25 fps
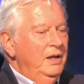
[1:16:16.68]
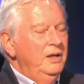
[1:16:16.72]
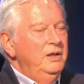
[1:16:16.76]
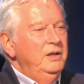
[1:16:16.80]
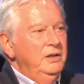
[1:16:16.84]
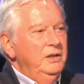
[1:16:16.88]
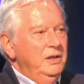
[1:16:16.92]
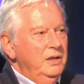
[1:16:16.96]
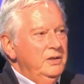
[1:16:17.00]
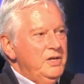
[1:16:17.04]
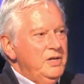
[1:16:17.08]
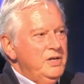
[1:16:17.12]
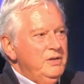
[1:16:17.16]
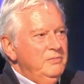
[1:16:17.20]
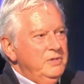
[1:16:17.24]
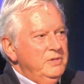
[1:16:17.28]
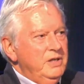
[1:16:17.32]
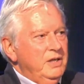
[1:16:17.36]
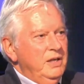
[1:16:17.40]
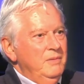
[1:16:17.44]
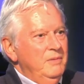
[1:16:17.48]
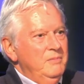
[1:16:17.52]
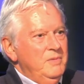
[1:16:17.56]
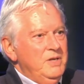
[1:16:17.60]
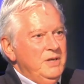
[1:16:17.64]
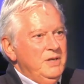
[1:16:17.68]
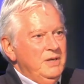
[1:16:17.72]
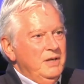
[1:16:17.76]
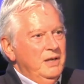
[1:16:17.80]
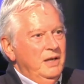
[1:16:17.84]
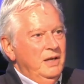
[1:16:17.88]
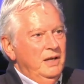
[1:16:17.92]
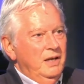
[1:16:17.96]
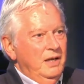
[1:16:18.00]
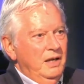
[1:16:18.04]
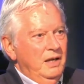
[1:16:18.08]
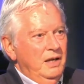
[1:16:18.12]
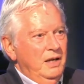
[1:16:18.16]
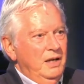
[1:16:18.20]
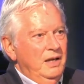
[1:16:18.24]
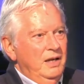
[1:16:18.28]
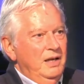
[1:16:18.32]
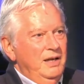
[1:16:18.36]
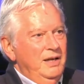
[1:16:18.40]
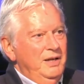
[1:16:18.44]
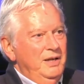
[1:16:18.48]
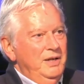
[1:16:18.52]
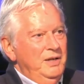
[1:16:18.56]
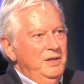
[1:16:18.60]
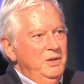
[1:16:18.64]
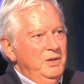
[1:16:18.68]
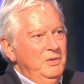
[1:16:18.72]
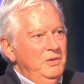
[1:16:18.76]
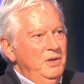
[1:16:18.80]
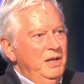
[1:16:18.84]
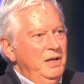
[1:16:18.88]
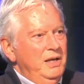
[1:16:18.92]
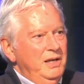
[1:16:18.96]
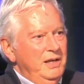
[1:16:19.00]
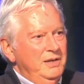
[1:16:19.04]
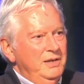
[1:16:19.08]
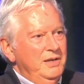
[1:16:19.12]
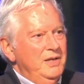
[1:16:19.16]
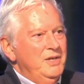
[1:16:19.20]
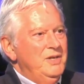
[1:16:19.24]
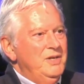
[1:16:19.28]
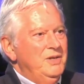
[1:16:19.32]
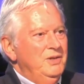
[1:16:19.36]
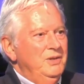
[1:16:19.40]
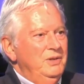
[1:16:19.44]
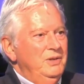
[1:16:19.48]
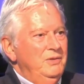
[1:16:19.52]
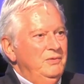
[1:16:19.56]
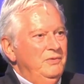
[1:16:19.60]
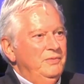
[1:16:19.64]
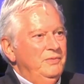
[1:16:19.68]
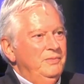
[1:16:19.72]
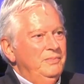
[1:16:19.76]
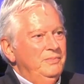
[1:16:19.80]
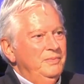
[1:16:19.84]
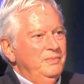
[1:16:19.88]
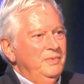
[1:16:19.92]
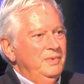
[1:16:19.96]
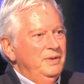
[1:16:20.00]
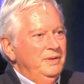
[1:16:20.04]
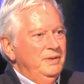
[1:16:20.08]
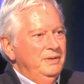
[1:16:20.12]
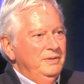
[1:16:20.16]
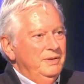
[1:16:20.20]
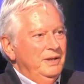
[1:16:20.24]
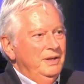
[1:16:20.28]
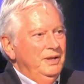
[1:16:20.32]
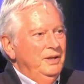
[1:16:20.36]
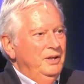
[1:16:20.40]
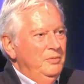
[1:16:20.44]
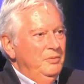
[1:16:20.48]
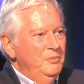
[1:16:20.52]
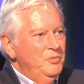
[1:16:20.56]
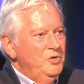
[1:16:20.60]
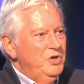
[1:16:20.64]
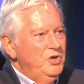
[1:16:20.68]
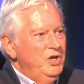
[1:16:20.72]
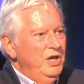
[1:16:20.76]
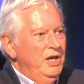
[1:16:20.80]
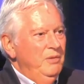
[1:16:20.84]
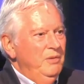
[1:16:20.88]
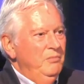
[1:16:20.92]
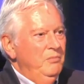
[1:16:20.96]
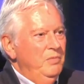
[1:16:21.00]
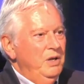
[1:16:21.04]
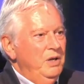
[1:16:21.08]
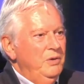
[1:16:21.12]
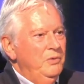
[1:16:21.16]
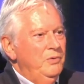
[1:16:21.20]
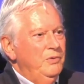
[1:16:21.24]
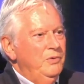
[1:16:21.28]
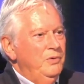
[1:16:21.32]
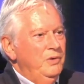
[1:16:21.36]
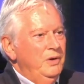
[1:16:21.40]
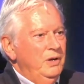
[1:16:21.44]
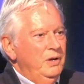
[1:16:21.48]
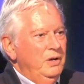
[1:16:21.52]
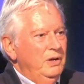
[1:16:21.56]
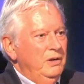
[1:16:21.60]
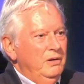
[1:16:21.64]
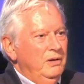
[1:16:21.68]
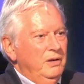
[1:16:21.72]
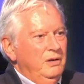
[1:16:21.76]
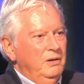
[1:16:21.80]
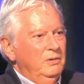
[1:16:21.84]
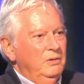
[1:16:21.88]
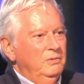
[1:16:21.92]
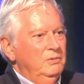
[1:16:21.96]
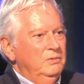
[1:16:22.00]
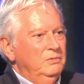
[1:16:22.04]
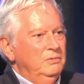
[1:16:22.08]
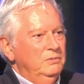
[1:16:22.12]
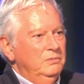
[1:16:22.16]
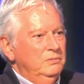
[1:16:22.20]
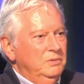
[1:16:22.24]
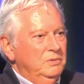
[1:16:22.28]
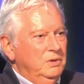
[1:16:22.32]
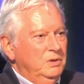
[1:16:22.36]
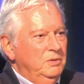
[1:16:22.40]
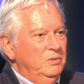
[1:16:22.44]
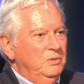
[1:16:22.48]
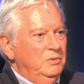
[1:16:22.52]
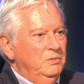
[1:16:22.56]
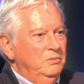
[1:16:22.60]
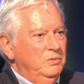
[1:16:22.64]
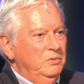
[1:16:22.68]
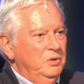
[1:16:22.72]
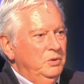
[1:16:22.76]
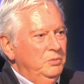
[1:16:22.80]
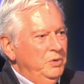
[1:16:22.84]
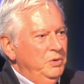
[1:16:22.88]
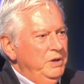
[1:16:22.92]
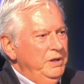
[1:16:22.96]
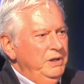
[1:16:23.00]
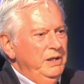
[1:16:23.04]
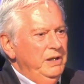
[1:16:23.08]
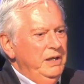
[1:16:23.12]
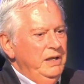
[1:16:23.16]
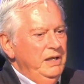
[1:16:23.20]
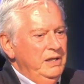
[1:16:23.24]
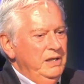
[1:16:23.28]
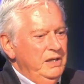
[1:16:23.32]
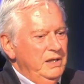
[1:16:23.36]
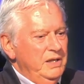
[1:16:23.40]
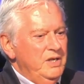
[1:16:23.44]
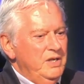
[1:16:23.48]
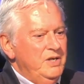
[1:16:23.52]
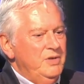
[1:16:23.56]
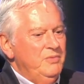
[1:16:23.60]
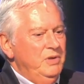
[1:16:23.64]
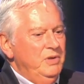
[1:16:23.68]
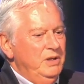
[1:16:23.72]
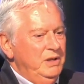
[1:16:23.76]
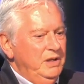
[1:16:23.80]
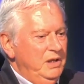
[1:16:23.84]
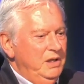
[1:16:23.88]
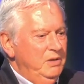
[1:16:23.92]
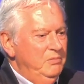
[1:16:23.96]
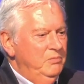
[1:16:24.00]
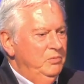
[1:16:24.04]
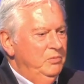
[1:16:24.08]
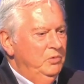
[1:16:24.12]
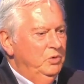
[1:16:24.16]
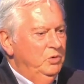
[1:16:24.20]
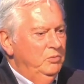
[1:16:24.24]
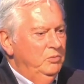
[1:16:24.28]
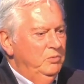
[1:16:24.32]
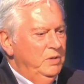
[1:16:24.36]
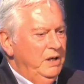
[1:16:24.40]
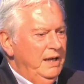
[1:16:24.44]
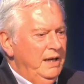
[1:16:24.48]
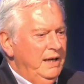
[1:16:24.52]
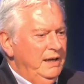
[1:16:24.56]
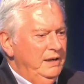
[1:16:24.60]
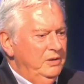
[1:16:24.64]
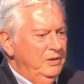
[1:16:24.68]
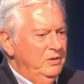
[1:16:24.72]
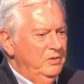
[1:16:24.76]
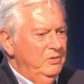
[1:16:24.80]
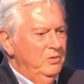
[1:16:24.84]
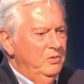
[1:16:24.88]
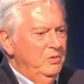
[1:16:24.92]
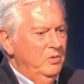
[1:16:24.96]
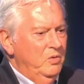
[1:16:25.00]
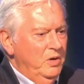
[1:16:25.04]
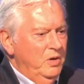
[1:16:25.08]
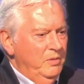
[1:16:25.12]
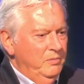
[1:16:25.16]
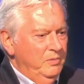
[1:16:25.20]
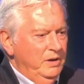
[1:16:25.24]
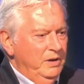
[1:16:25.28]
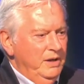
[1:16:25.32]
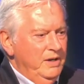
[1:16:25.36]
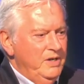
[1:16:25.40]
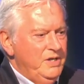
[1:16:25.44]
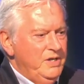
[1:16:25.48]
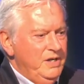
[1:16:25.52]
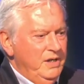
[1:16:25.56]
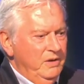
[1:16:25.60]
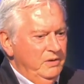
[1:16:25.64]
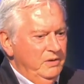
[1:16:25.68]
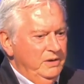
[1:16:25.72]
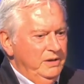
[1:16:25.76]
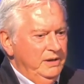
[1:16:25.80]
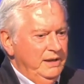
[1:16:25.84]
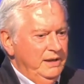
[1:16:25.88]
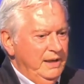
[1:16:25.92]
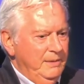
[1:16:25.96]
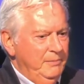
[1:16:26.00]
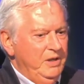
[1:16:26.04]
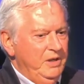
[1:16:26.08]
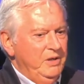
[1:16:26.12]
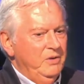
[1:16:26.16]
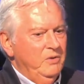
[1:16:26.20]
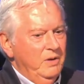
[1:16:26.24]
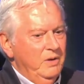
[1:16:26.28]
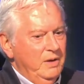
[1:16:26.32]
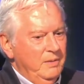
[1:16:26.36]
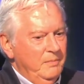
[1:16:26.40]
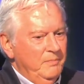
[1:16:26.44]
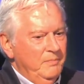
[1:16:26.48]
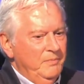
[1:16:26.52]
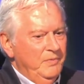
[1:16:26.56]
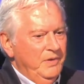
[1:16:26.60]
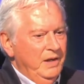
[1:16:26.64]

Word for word: you know, sometimes uh, you hear this sort of armchair myth that oh, what, what we need is we need more mechanical grip and less aerodynamic grip.